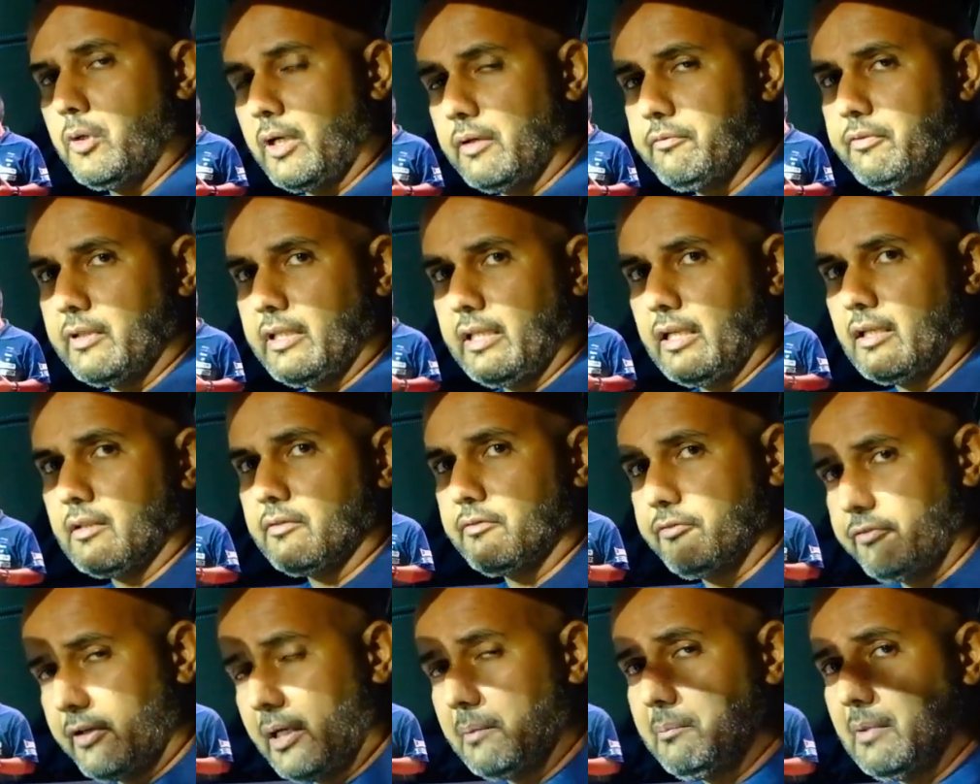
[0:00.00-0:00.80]
have a
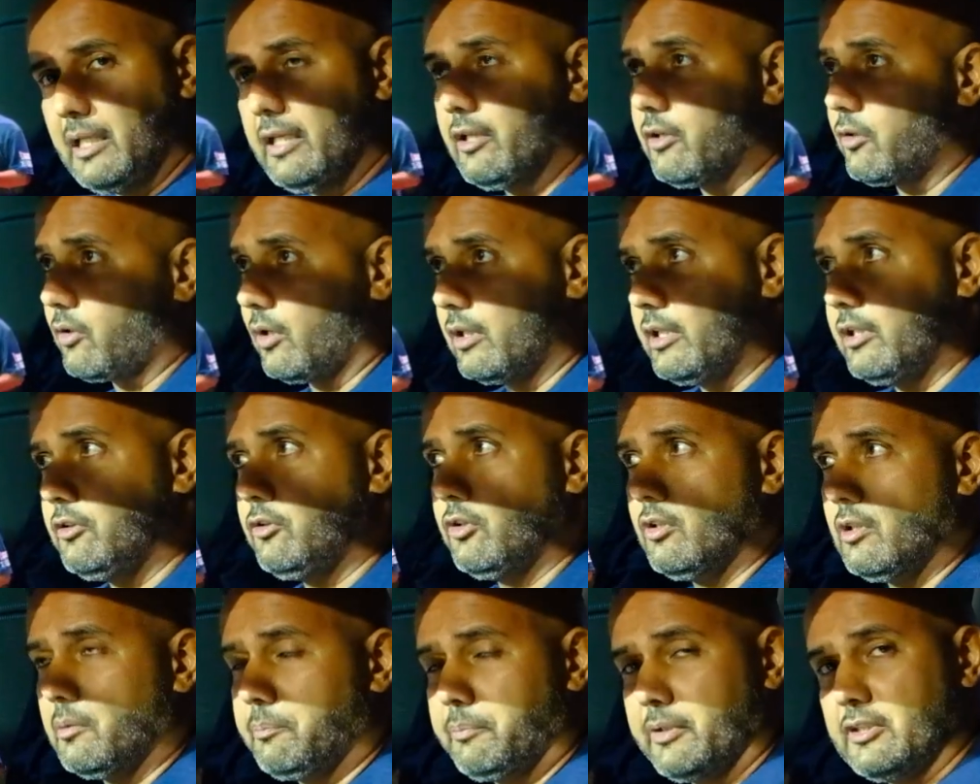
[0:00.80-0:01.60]
young family, according
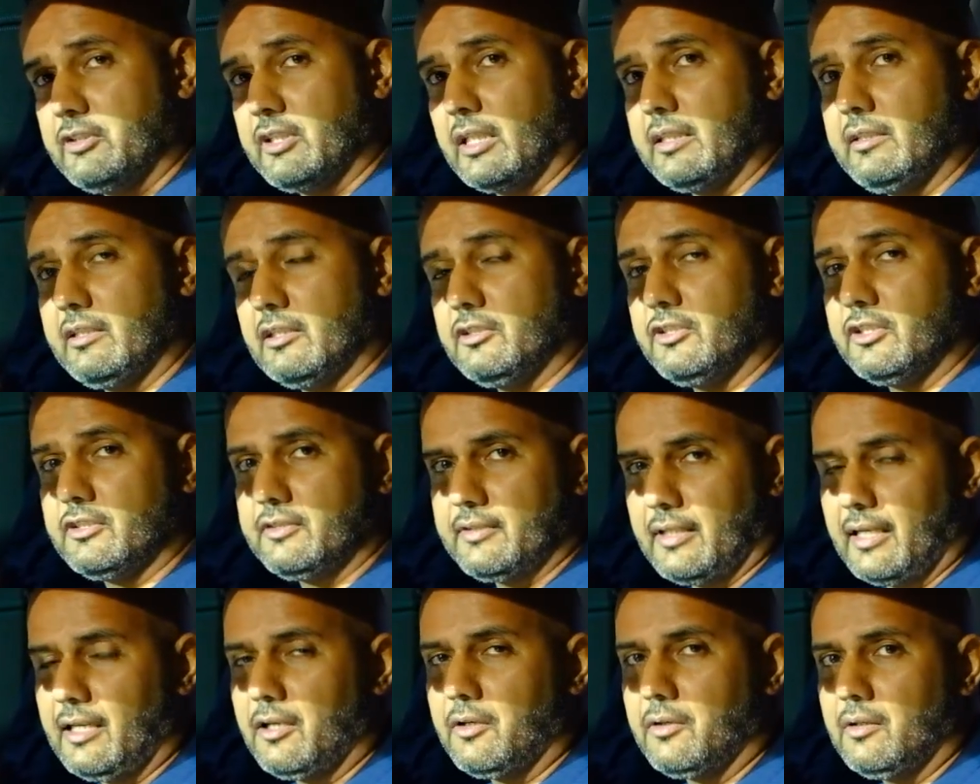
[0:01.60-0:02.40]
to the presenter
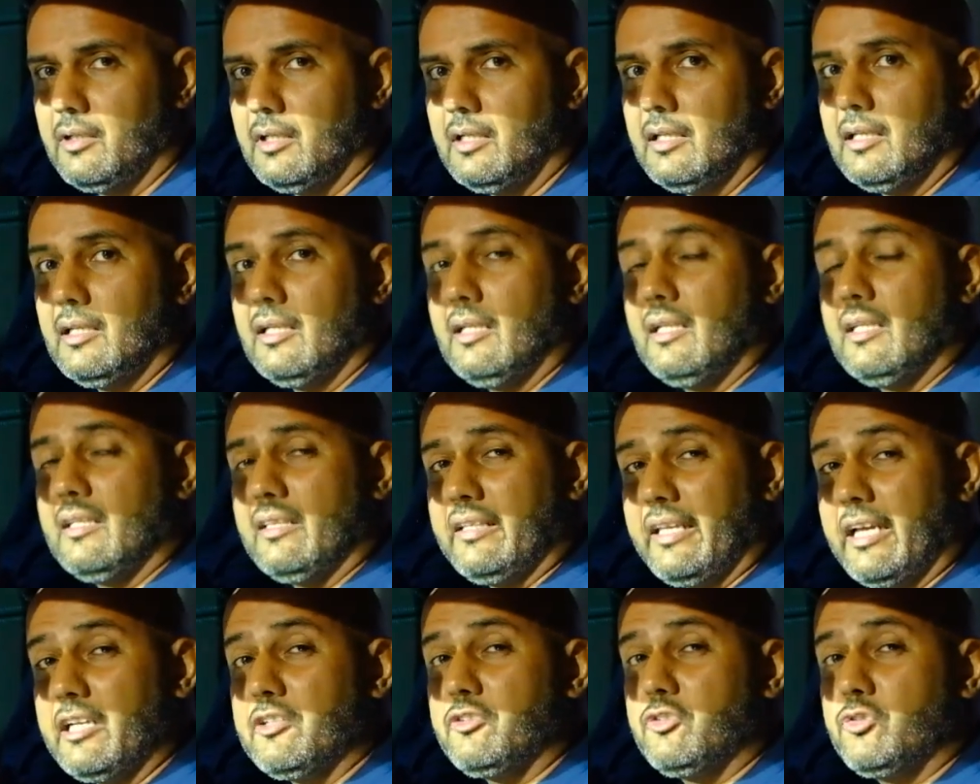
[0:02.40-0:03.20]
just now,
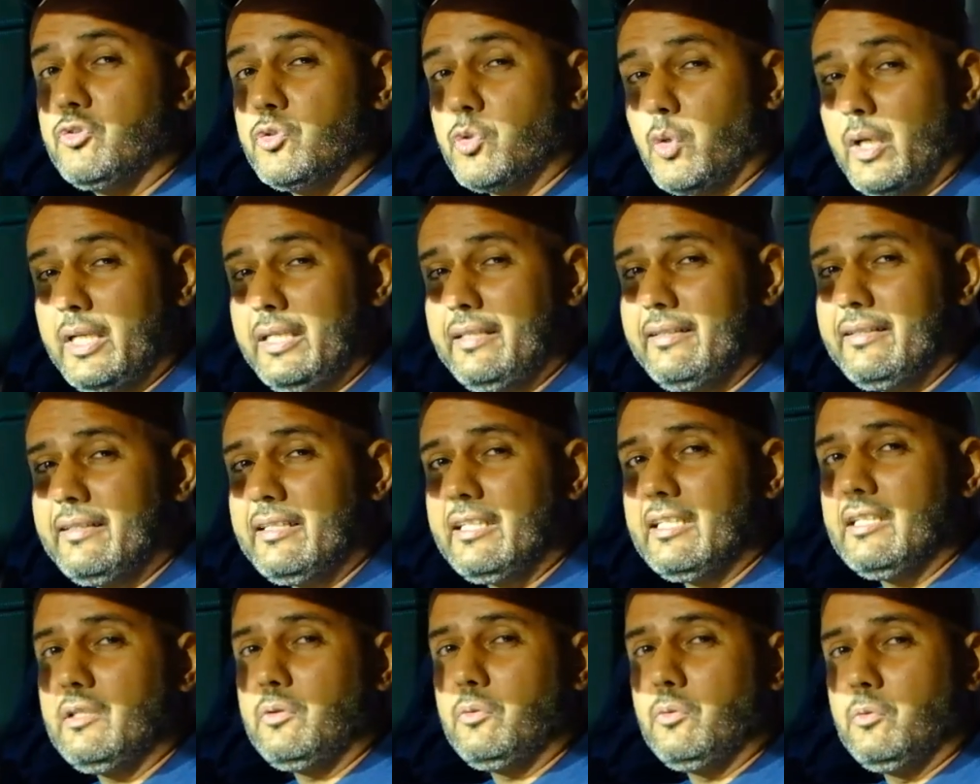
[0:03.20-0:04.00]
there are
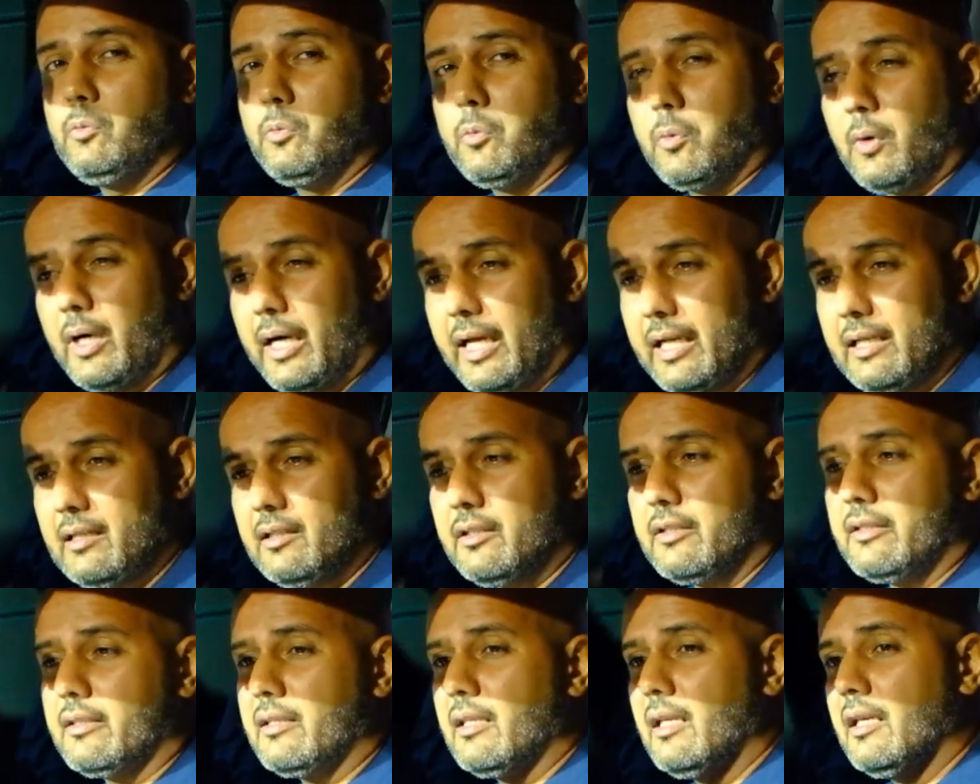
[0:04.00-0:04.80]

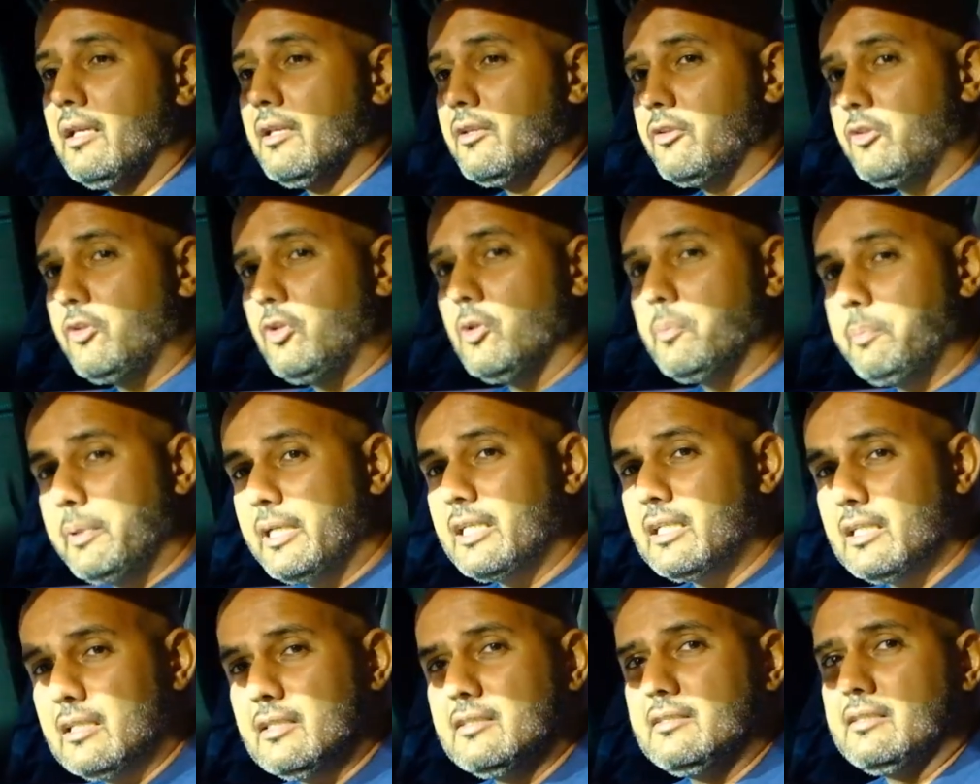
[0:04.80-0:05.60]
21
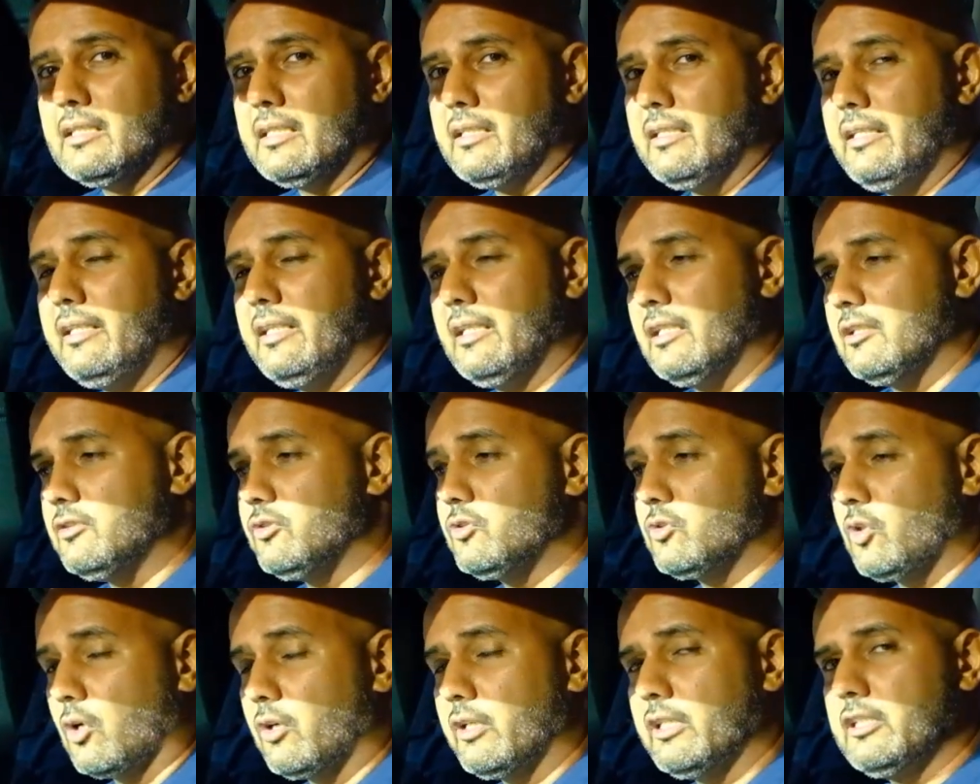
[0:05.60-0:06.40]
cubicles in here,
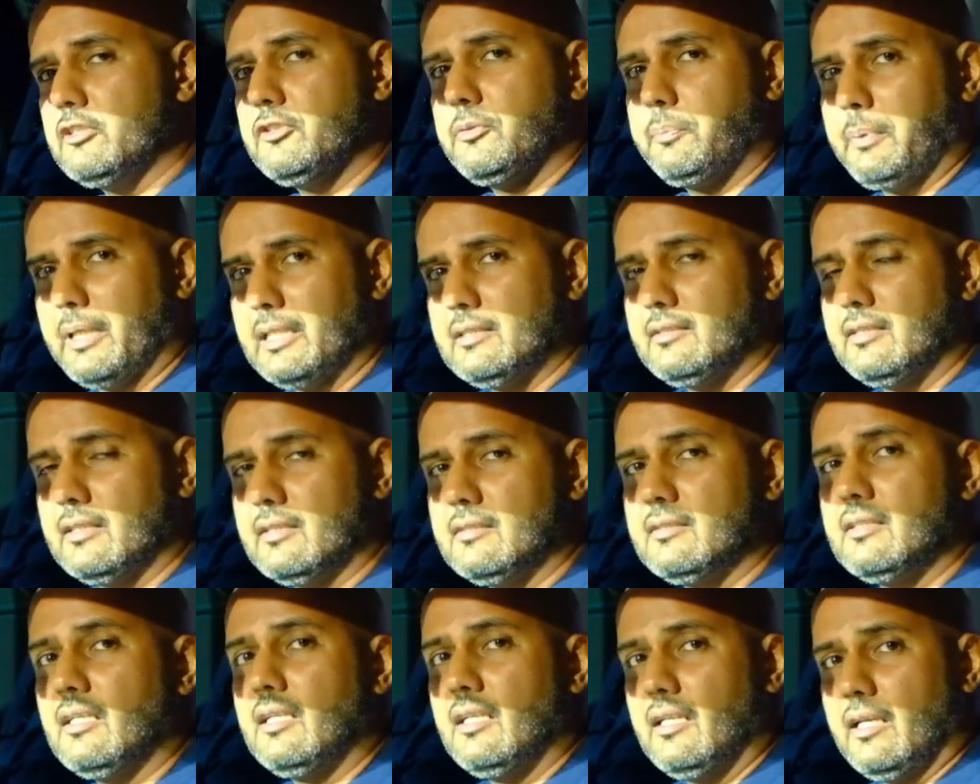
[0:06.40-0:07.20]
storage spaces